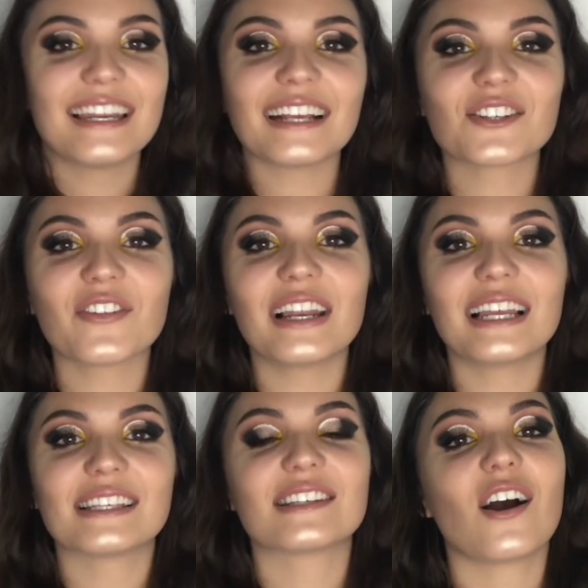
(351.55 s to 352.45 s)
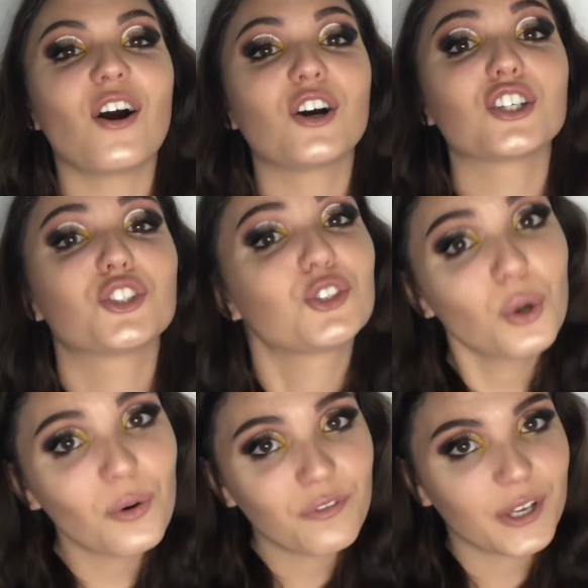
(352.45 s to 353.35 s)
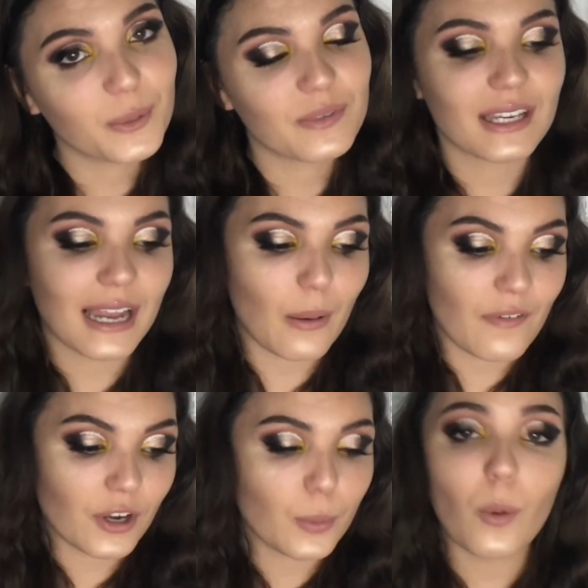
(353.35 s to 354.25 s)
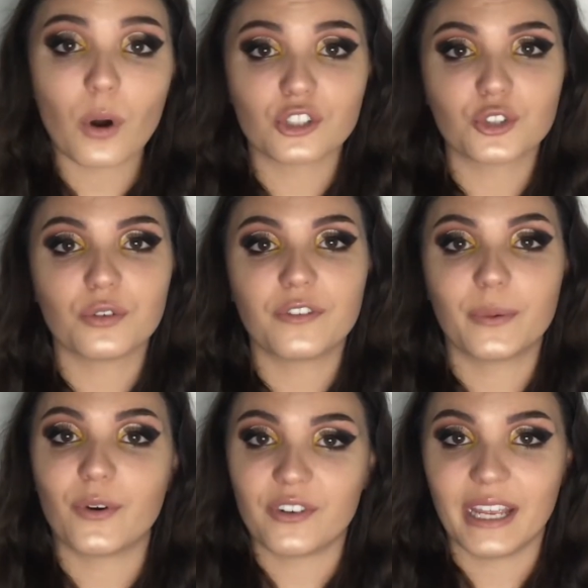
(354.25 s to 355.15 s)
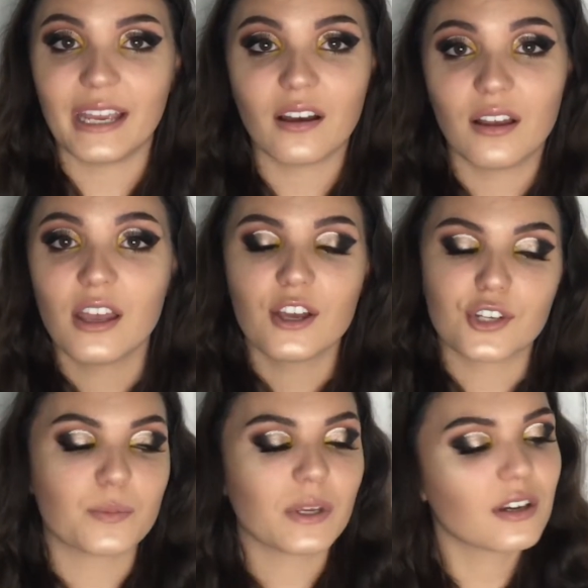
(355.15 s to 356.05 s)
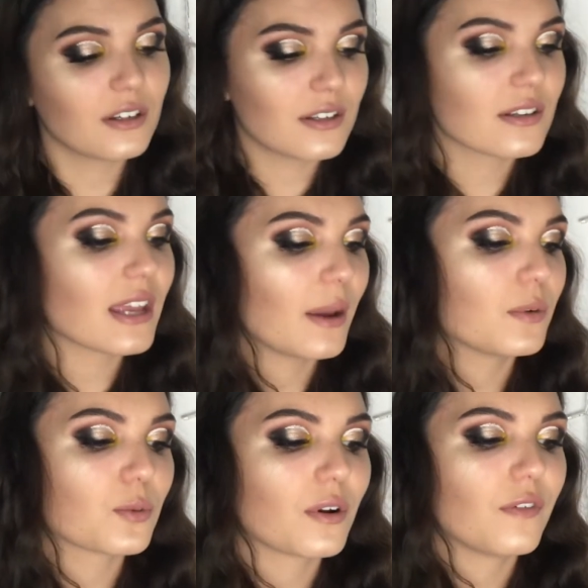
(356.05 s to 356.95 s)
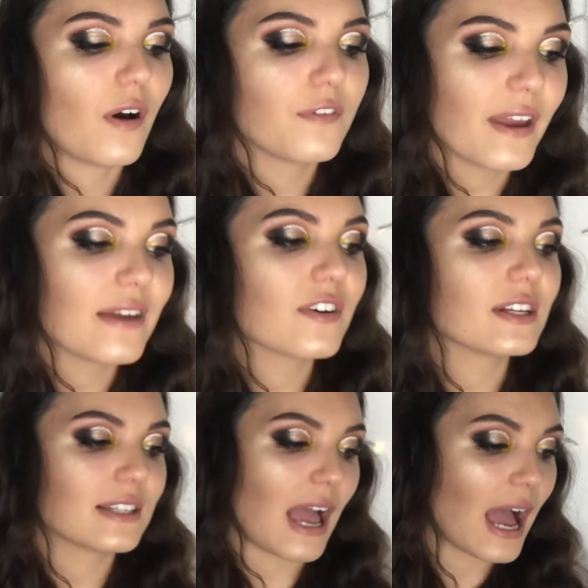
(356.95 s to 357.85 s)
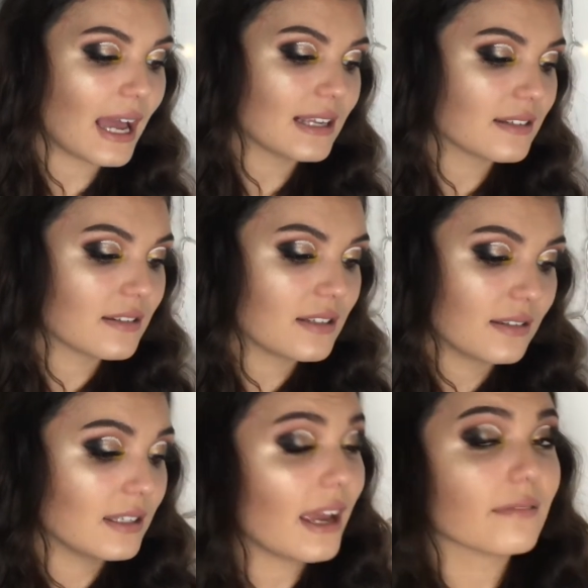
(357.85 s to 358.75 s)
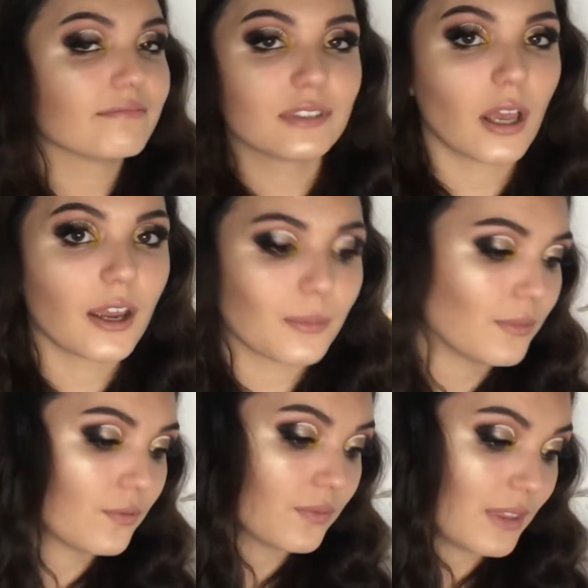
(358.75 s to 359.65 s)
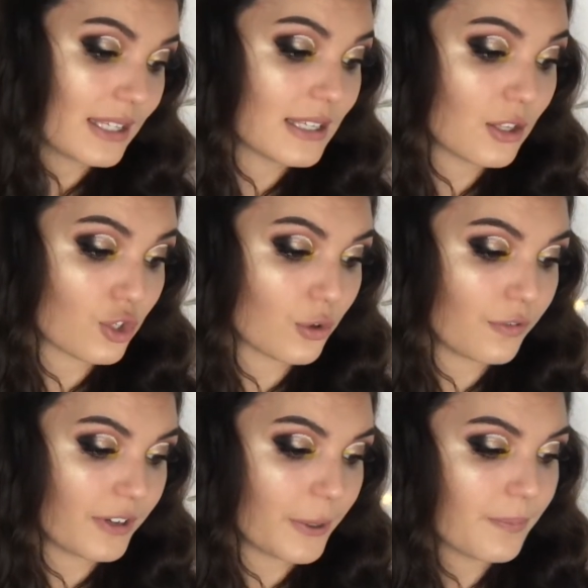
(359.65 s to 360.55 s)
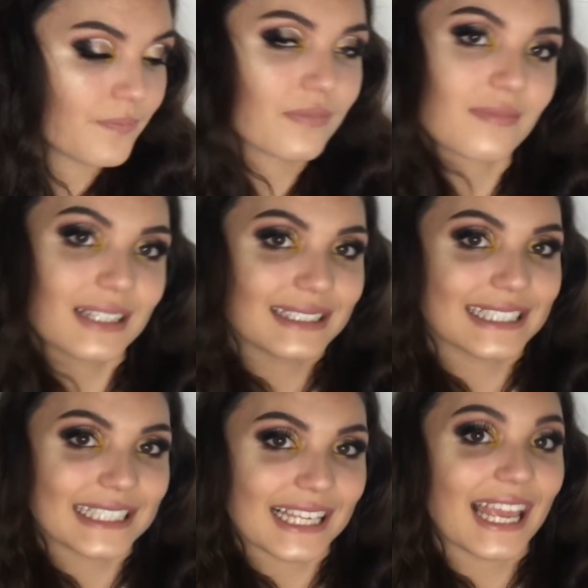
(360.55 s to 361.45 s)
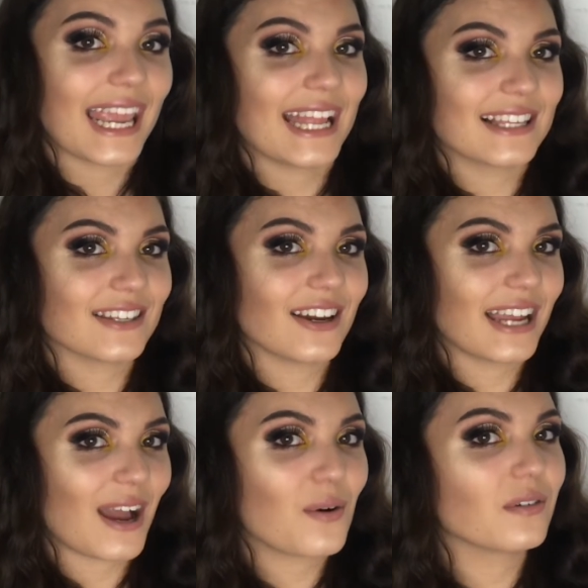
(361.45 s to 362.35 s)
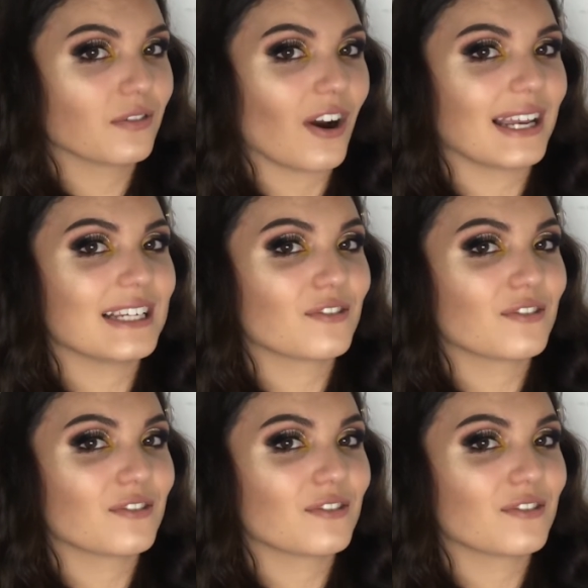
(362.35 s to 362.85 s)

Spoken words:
on the list are short films. Now, I've only put one short film on here just because it was one of our favourites, and yeah, so this is the short film. Inside Out, Riley's